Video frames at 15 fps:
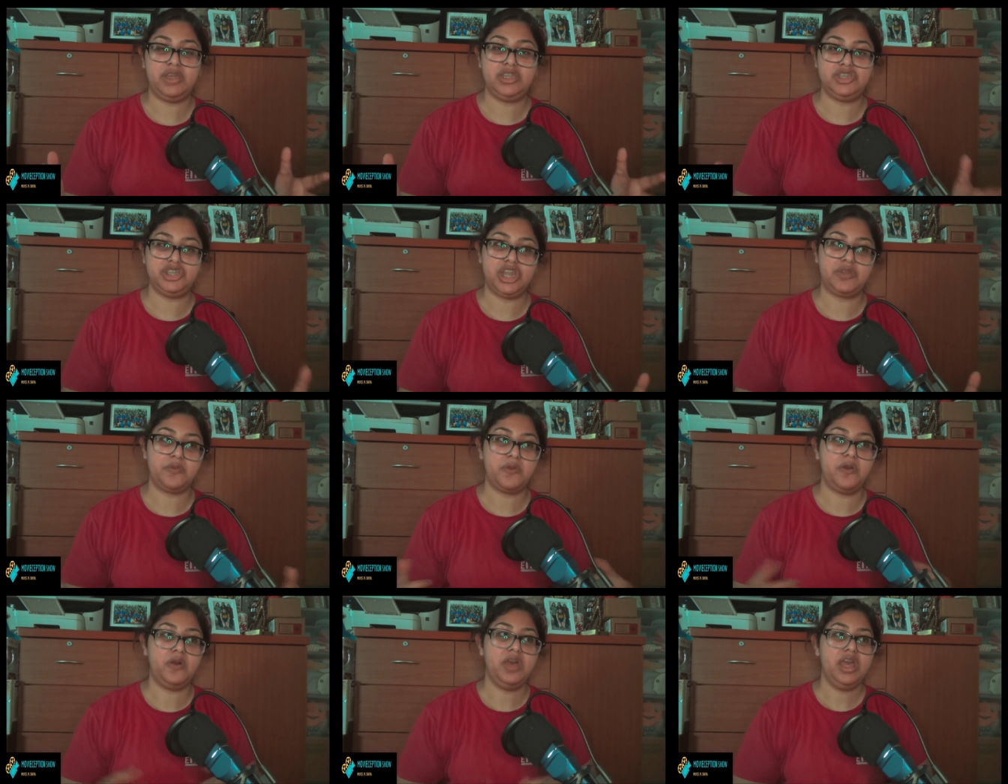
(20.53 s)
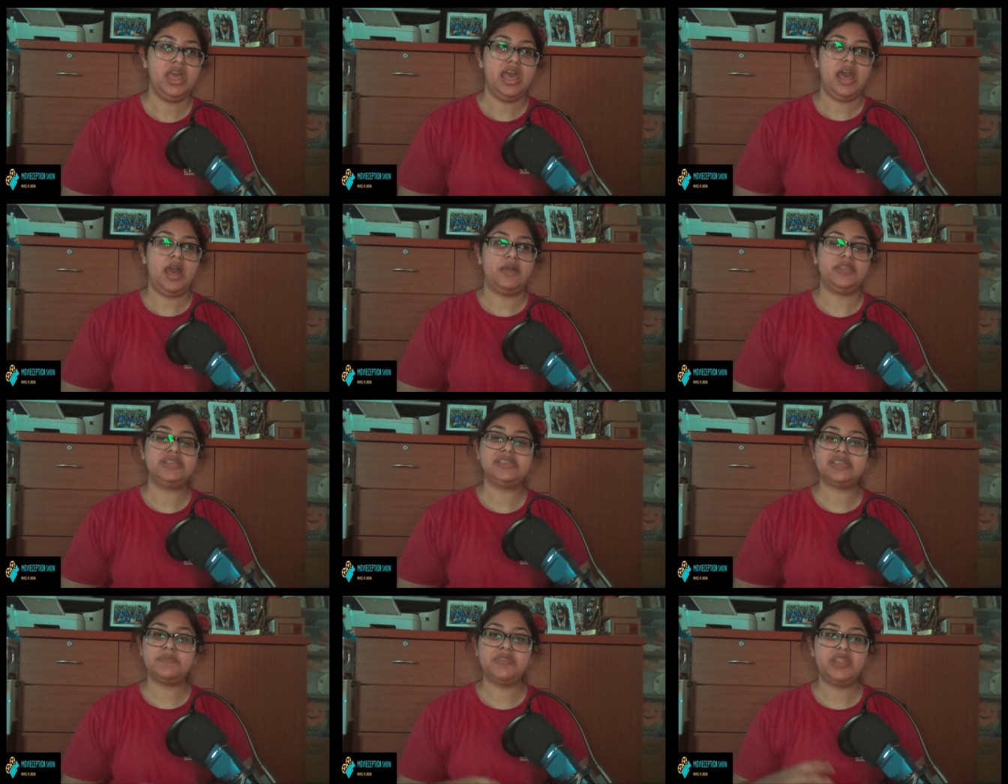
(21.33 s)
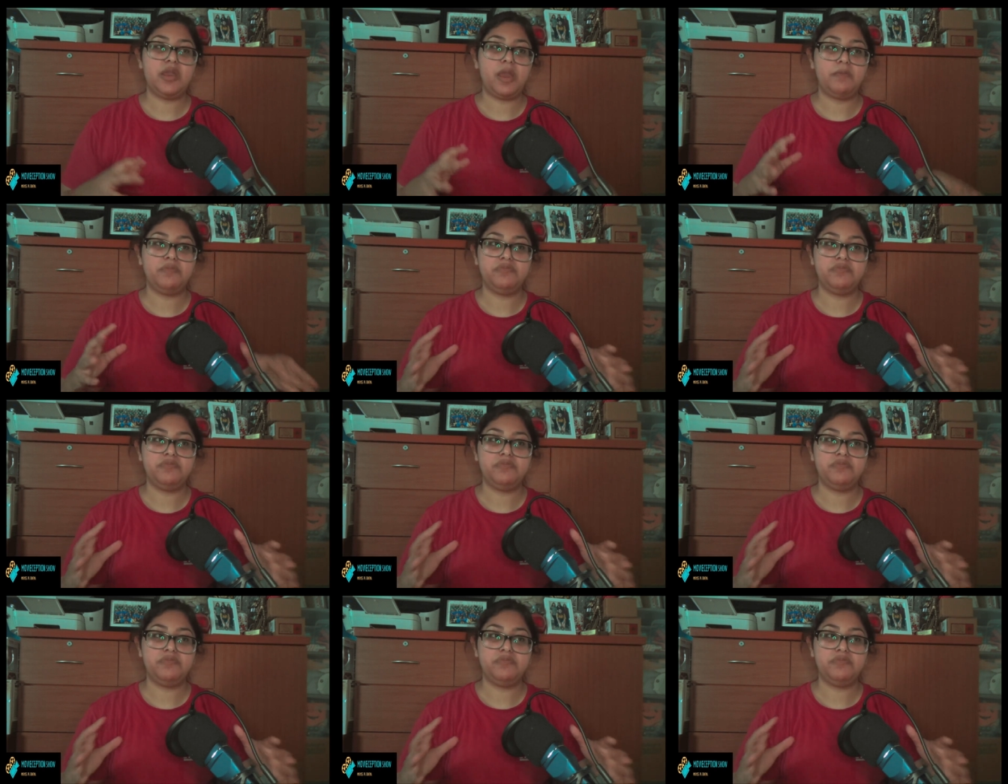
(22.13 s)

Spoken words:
in general. This is something that I'm